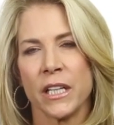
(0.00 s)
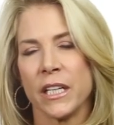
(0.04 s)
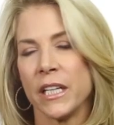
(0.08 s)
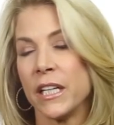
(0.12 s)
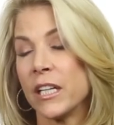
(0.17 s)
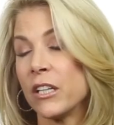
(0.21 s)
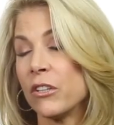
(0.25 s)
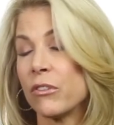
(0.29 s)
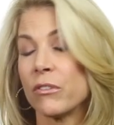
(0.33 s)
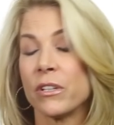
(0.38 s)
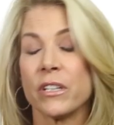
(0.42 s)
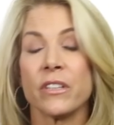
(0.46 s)

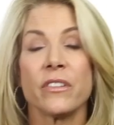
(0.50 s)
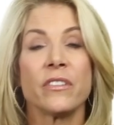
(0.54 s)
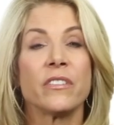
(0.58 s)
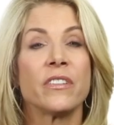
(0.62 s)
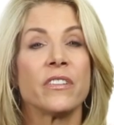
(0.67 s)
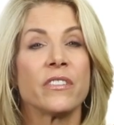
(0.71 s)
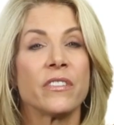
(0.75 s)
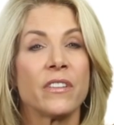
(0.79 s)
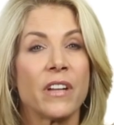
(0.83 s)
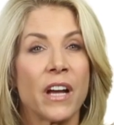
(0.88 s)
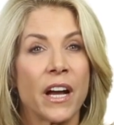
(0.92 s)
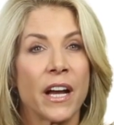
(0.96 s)
Ignorance
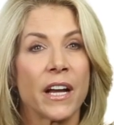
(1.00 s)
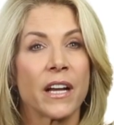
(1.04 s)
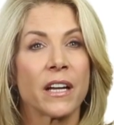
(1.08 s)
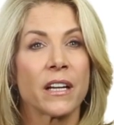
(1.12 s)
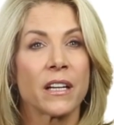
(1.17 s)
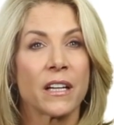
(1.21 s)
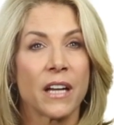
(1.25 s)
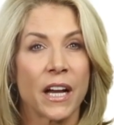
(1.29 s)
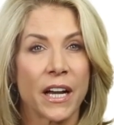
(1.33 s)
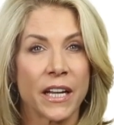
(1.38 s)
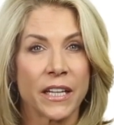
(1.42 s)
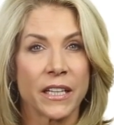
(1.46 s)
does
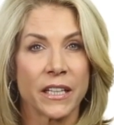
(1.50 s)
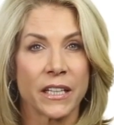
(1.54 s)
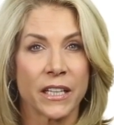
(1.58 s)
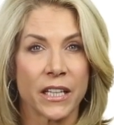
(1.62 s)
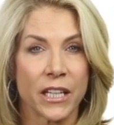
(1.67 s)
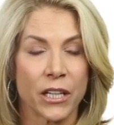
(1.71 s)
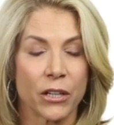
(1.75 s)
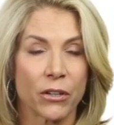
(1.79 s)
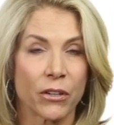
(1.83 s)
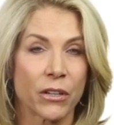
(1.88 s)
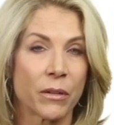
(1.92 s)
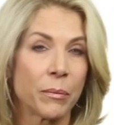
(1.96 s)
not cut it
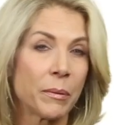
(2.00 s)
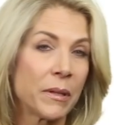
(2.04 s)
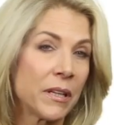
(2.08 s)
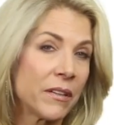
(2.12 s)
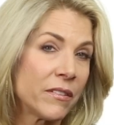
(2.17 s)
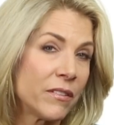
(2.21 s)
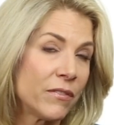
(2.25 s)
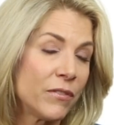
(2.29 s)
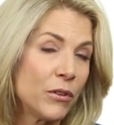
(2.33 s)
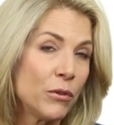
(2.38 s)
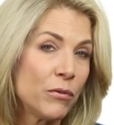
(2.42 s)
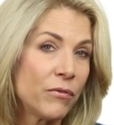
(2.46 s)
here,
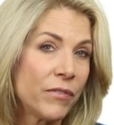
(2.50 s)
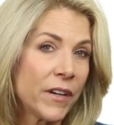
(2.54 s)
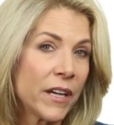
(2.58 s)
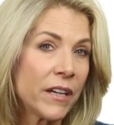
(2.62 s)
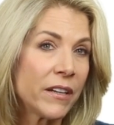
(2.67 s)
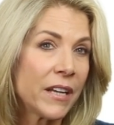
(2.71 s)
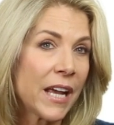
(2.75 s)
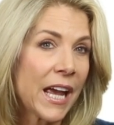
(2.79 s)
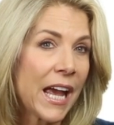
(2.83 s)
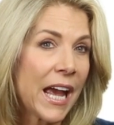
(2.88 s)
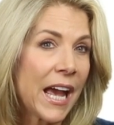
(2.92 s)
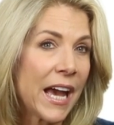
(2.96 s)
because if you
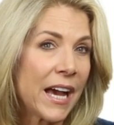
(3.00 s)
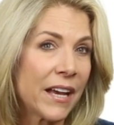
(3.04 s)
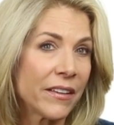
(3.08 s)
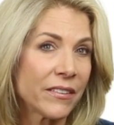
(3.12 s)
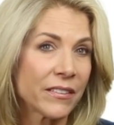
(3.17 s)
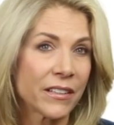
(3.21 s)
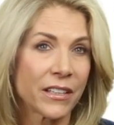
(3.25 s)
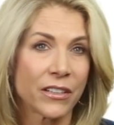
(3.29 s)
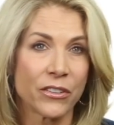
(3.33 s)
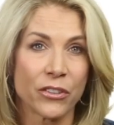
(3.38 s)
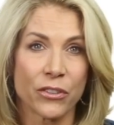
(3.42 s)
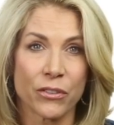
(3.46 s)
fail to
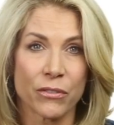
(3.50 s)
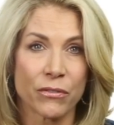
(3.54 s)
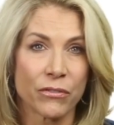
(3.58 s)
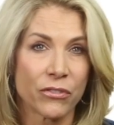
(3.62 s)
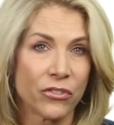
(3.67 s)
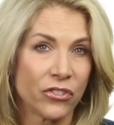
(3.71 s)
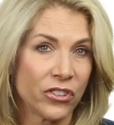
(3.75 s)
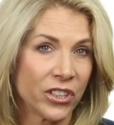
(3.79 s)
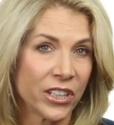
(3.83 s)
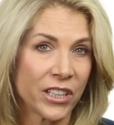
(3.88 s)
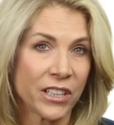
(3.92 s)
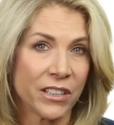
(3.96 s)
ask and your
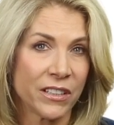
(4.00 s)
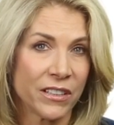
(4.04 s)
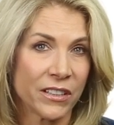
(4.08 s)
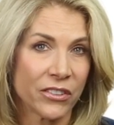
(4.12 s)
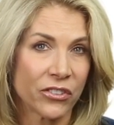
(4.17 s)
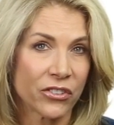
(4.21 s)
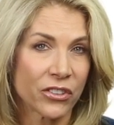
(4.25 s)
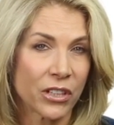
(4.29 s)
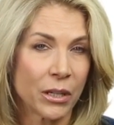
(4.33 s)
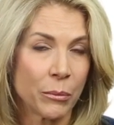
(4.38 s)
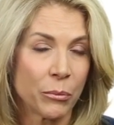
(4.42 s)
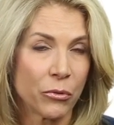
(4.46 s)
chicken
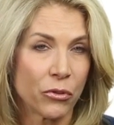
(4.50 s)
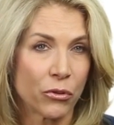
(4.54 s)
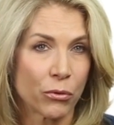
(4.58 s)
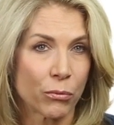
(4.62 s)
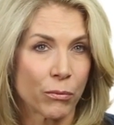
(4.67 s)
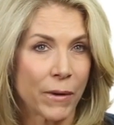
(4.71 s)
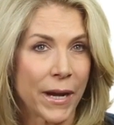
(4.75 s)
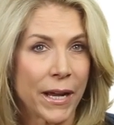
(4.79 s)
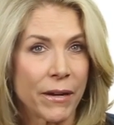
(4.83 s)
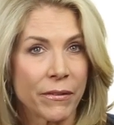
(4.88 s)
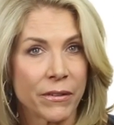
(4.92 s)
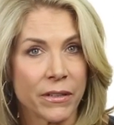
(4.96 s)
dish comes
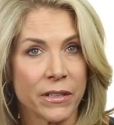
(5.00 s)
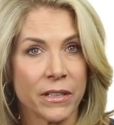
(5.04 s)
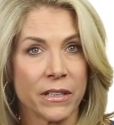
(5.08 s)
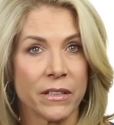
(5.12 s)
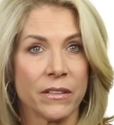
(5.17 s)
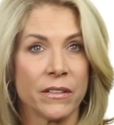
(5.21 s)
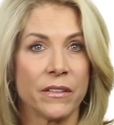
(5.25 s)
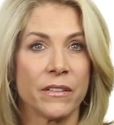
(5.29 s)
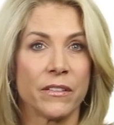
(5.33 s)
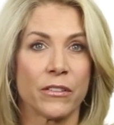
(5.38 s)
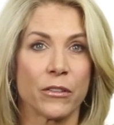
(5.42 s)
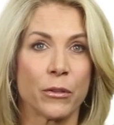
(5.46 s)
drowning
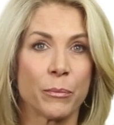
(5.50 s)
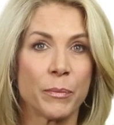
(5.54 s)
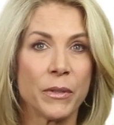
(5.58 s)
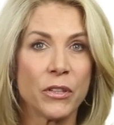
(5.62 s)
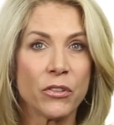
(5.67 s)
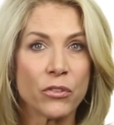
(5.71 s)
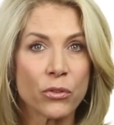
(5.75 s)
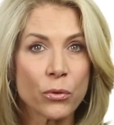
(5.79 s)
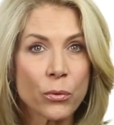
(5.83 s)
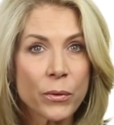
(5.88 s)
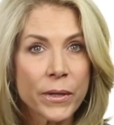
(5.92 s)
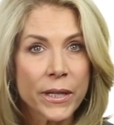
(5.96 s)
in syrupy
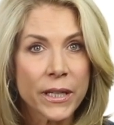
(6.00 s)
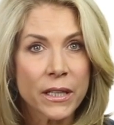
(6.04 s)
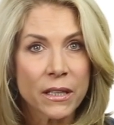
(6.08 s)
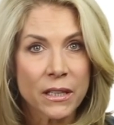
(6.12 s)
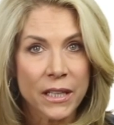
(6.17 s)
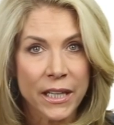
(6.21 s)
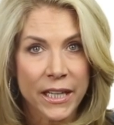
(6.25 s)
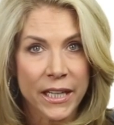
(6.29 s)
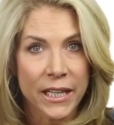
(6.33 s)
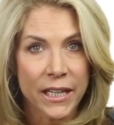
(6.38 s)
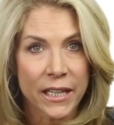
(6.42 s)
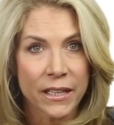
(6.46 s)
soy
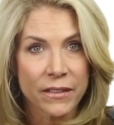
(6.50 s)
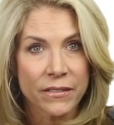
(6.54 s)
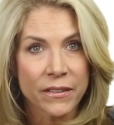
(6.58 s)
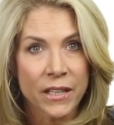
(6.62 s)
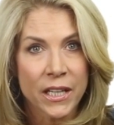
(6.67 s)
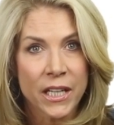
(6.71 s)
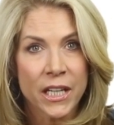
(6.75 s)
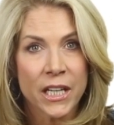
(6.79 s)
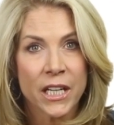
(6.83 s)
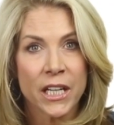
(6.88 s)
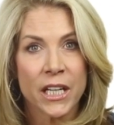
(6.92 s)
glaze,